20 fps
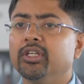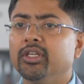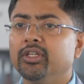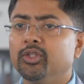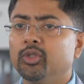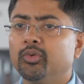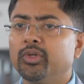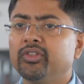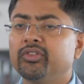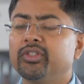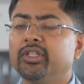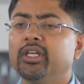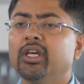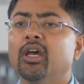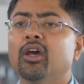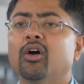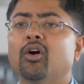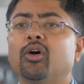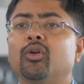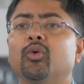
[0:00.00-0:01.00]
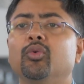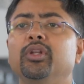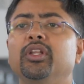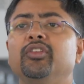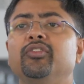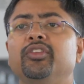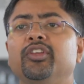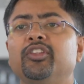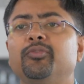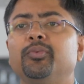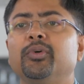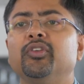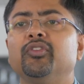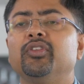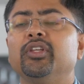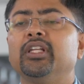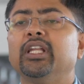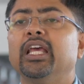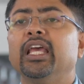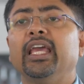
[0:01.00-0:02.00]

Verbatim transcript: USA or only 6%